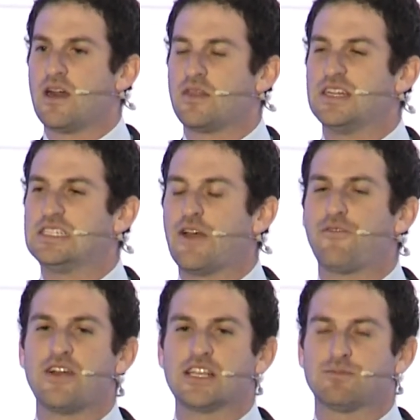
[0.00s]
the
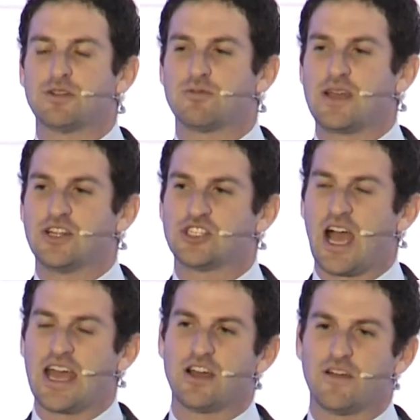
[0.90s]
difference between
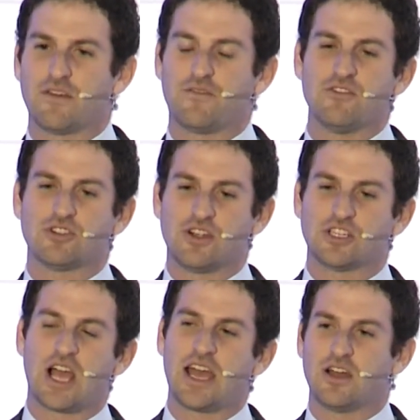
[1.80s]
China of the future and
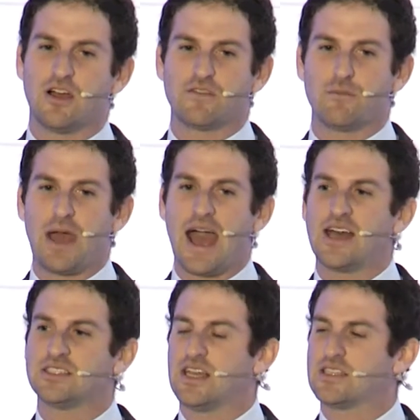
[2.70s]
China of the
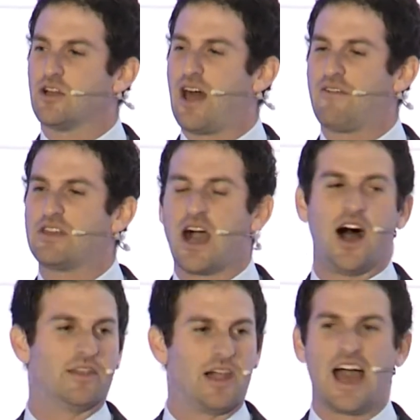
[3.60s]
past is they'll have the
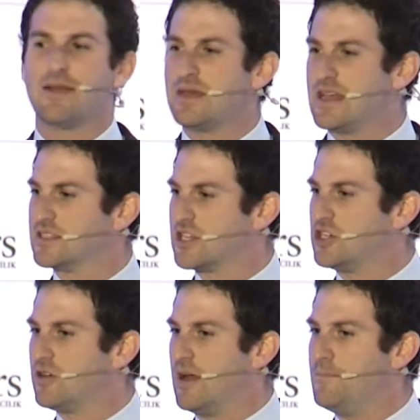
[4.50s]
online means to do it.